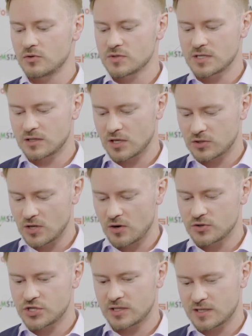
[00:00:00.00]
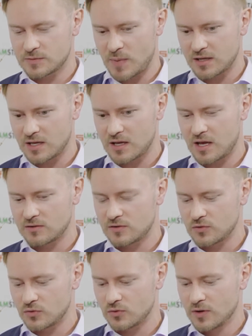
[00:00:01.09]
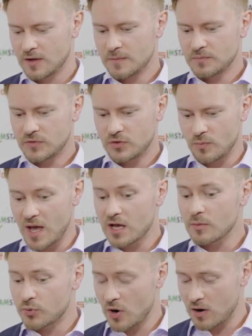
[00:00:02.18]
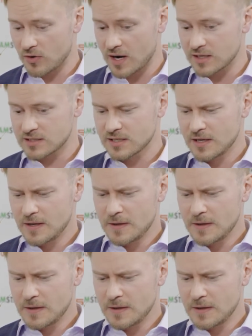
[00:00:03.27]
using technology and expecting it to make a progress?